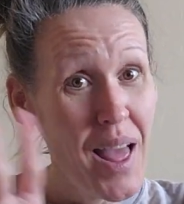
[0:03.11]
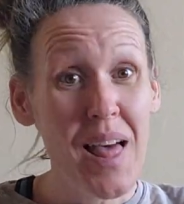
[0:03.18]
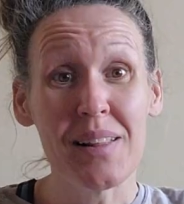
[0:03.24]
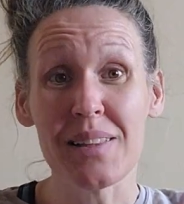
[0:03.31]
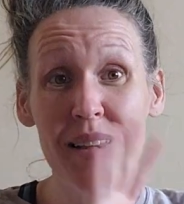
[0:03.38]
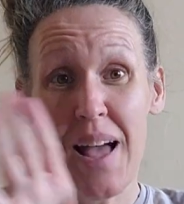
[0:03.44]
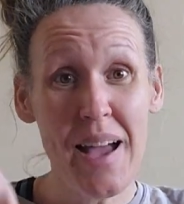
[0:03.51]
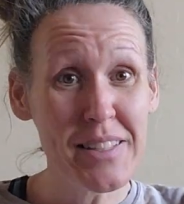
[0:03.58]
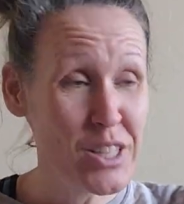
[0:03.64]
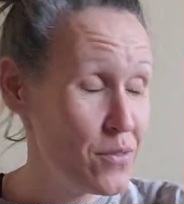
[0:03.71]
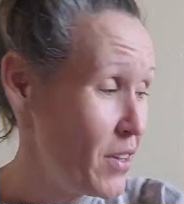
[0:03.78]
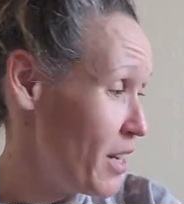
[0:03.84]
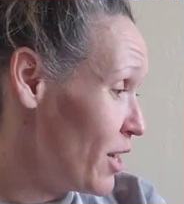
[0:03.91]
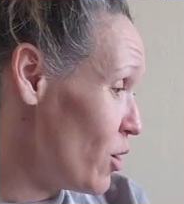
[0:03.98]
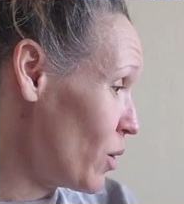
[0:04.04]
Last
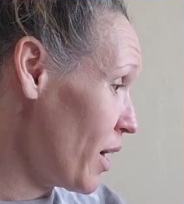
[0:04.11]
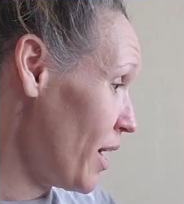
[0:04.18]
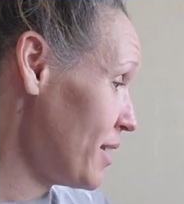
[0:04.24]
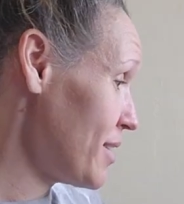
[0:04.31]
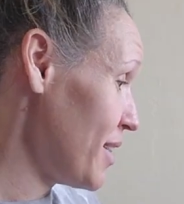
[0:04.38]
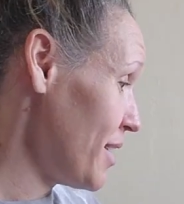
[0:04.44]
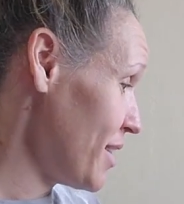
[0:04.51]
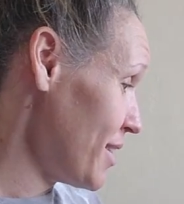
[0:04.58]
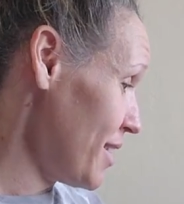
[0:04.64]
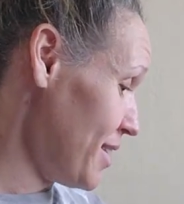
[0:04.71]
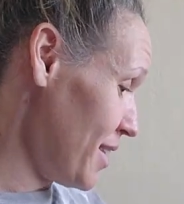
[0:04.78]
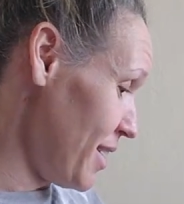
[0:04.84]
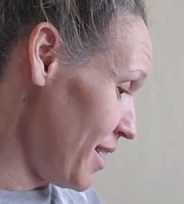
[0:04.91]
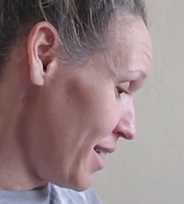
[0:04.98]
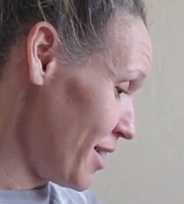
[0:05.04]
video, guys. This is
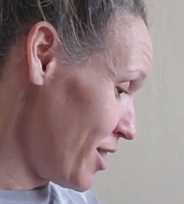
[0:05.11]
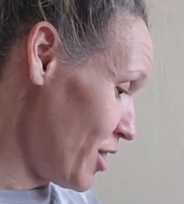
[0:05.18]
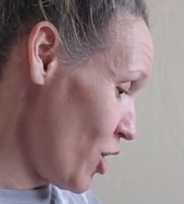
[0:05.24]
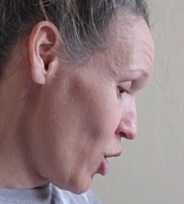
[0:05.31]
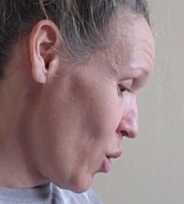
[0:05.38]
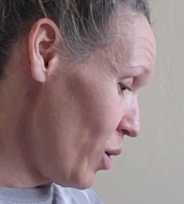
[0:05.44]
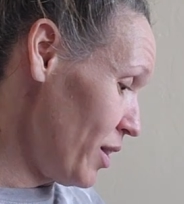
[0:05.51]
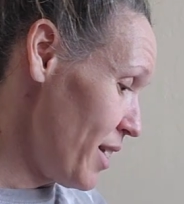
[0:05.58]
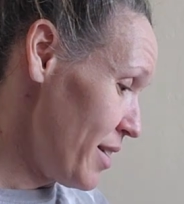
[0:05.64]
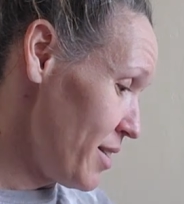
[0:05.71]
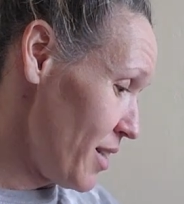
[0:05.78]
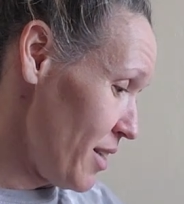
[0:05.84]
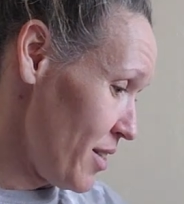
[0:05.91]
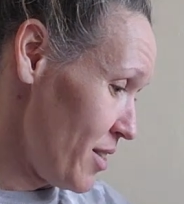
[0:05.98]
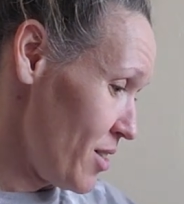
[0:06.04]
it. So let's
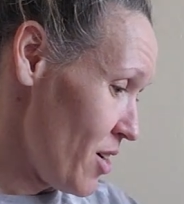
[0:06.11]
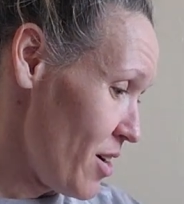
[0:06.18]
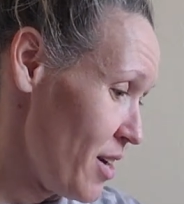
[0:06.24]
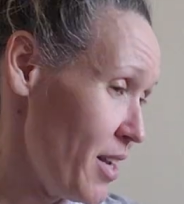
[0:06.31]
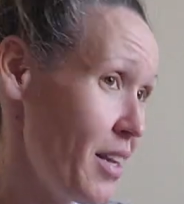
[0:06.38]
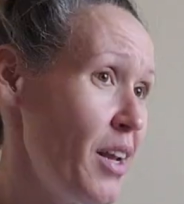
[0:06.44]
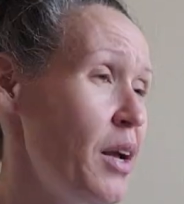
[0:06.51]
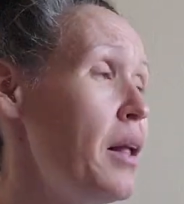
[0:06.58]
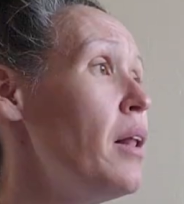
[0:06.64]
get started.